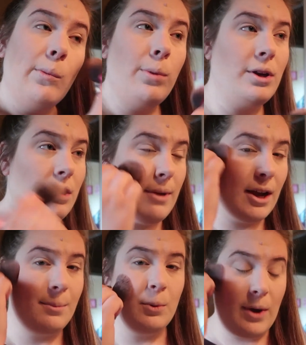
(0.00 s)
putting
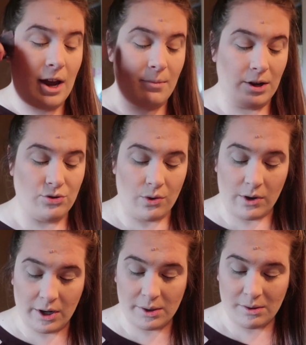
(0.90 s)
makeup away in my
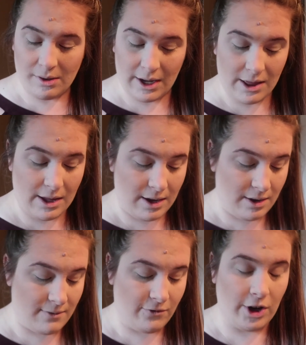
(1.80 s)
drawers and
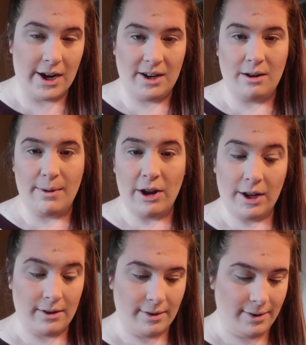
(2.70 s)
then forgetting about
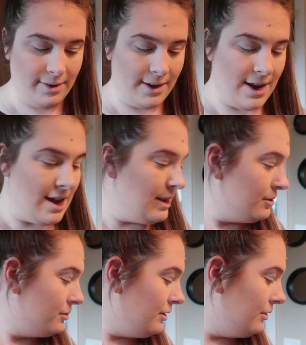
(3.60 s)
it.
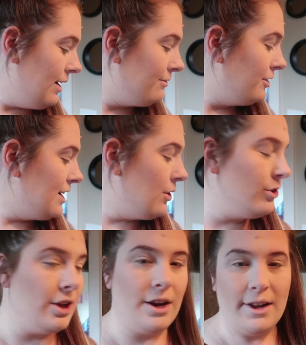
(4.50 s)
So every now
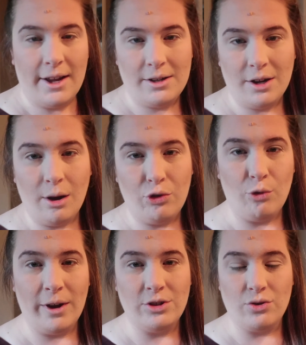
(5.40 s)
and then I like to go
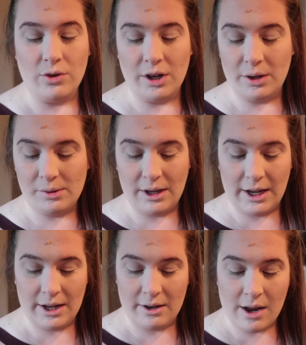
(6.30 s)
through my drawers
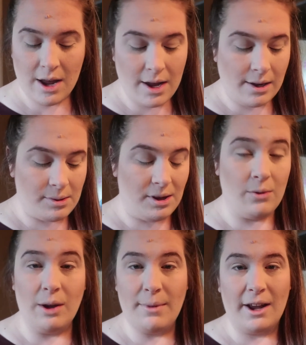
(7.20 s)
and see
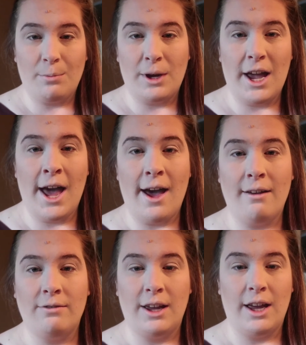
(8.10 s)
what makeup I have